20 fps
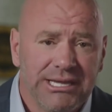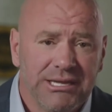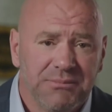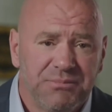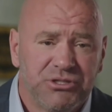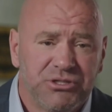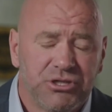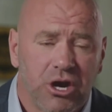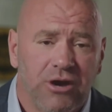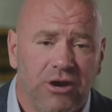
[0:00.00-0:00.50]

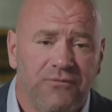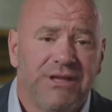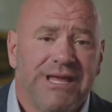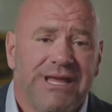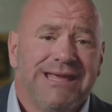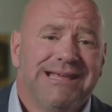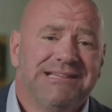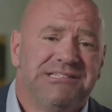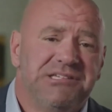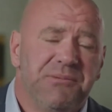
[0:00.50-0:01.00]
observed
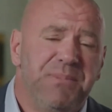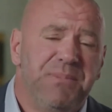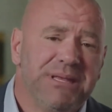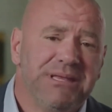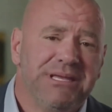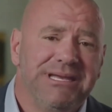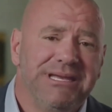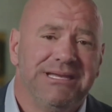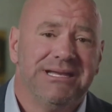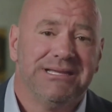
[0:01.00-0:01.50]
his
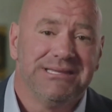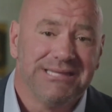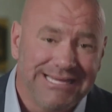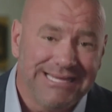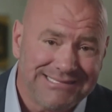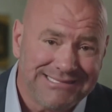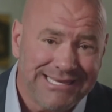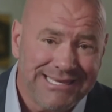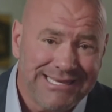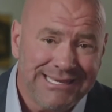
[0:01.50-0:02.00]
ability to
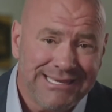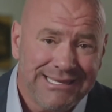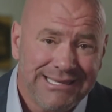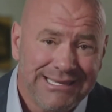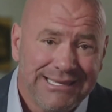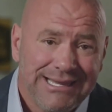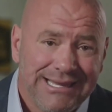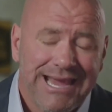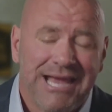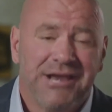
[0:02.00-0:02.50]
listen
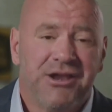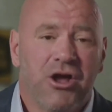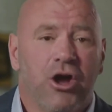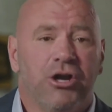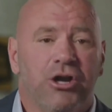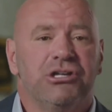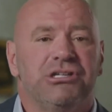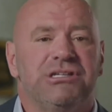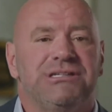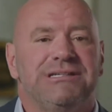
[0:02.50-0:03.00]
and
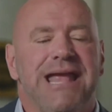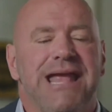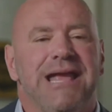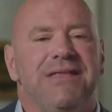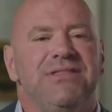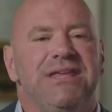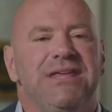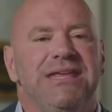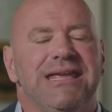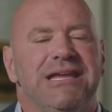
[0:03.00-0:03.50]

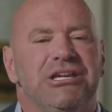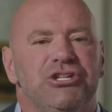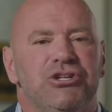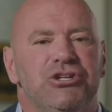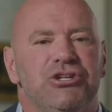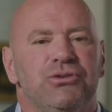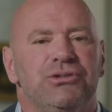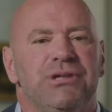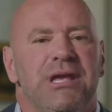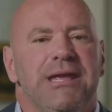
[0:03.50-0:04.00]
understand the
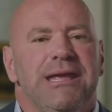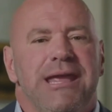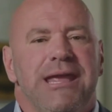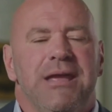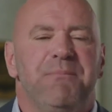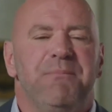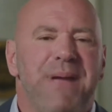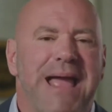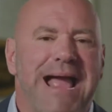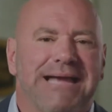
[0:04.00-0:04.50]
issues
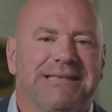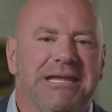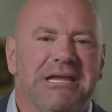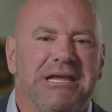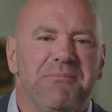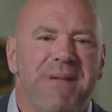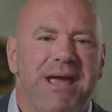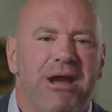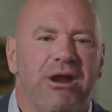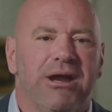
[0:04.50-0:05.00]
impacting
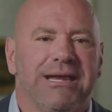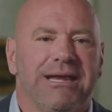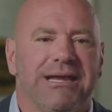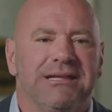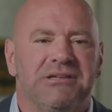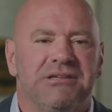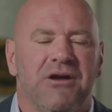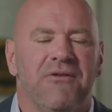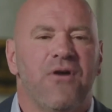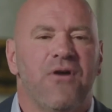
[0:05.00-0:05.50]

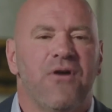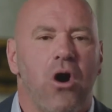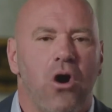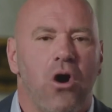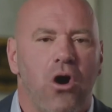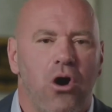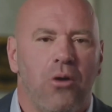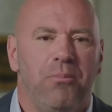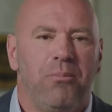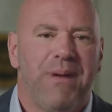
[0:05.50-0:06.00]
Americans of
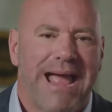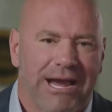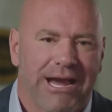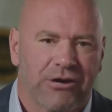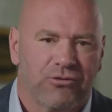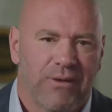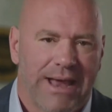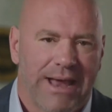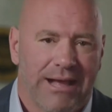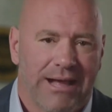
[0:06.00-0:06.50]
all
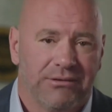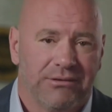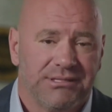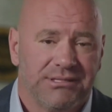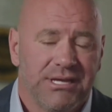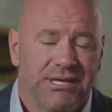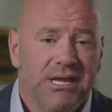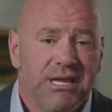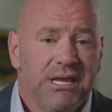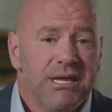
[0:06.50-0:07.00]
backgrounds.
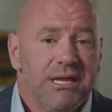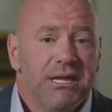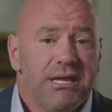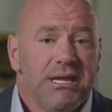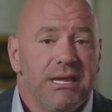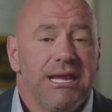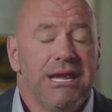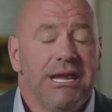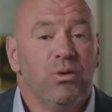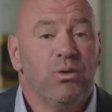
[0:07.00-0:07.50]

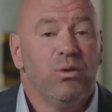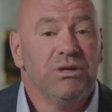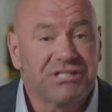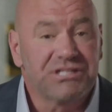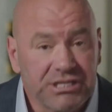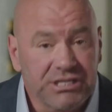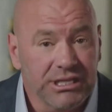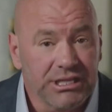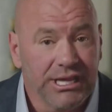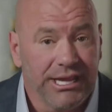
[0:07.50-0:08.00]
It was
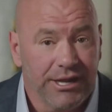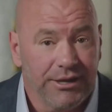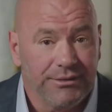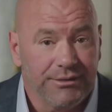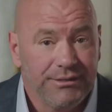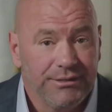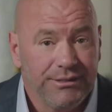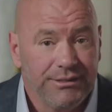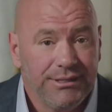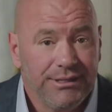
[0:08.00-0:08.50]
clear.
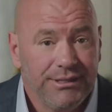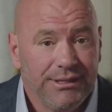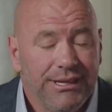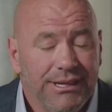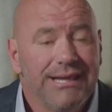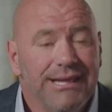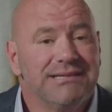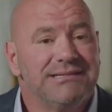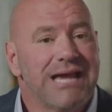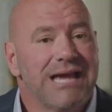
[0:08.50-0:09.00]

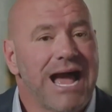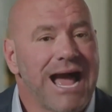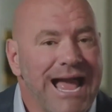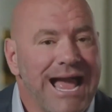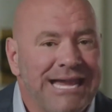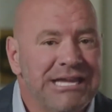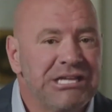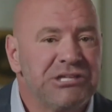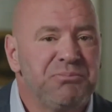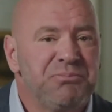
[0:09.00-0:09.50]
His
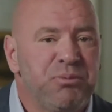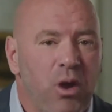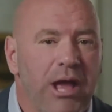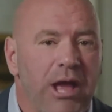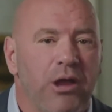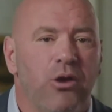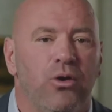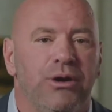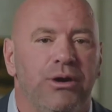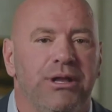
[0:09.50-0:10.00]
highest
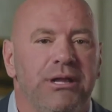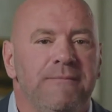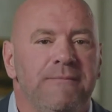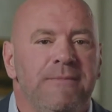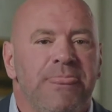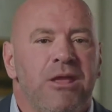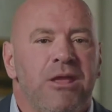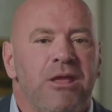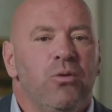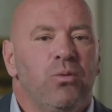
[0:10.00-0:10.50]
priority
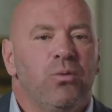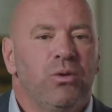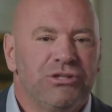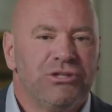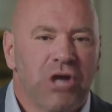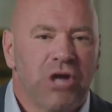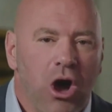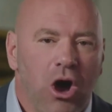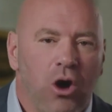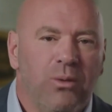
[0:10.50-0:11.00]
was
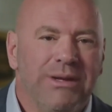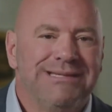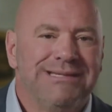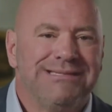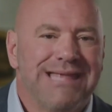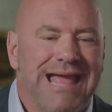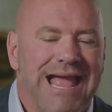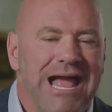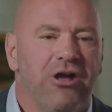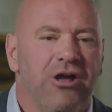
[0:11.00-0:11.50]
always
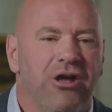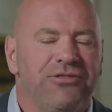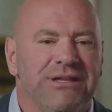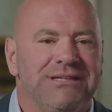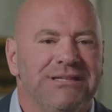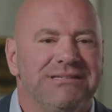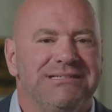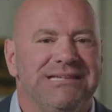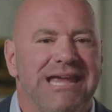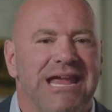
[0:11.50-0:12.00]
the health
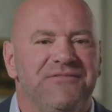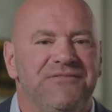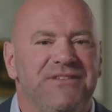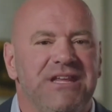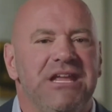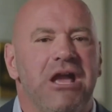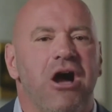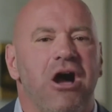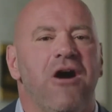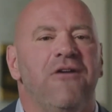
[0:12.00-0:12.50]
and
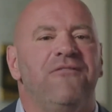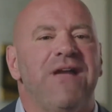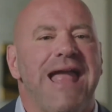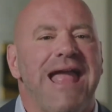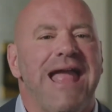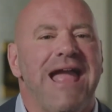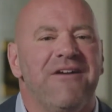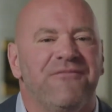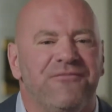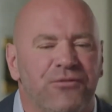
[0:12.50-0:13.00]
safety of
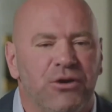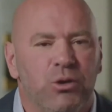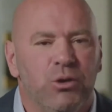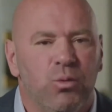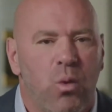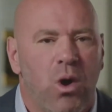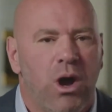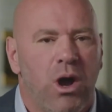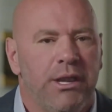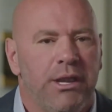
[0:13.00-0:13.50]

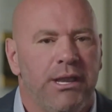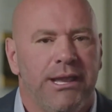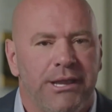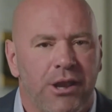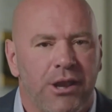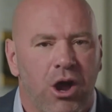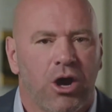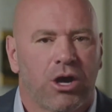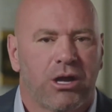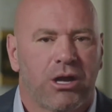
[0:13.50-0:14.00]
everyone in
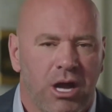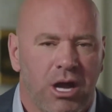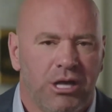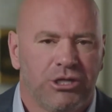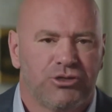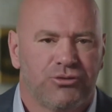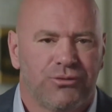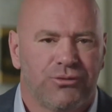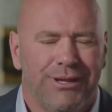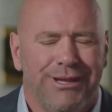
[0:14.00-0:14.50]
our
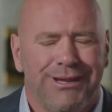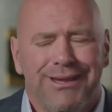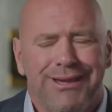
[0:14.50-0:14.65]
country.